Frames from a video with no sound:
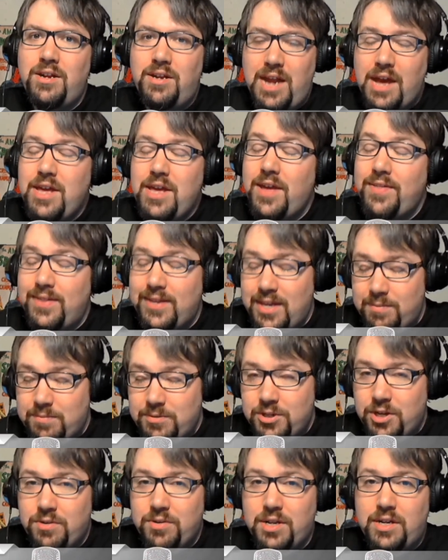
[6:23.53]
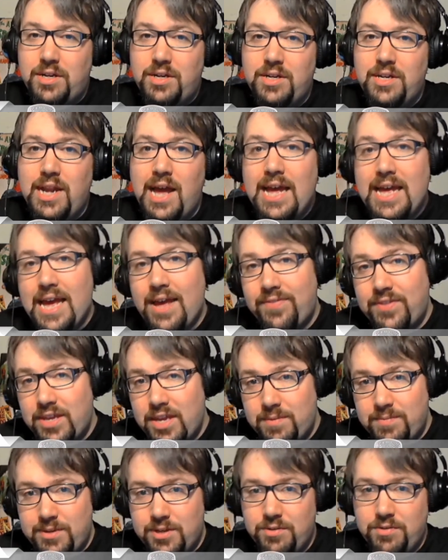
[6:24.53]
now you have to keep showing it. Now you have to
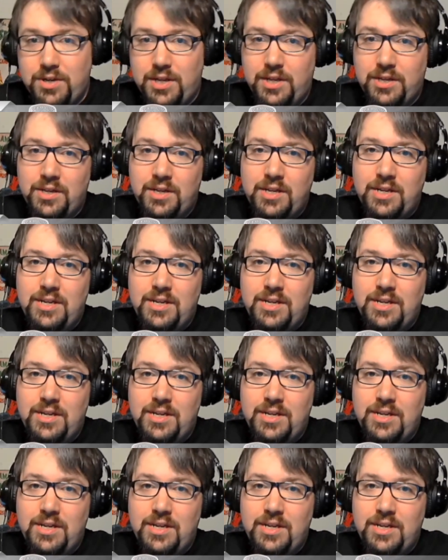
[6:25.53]
keep doing it.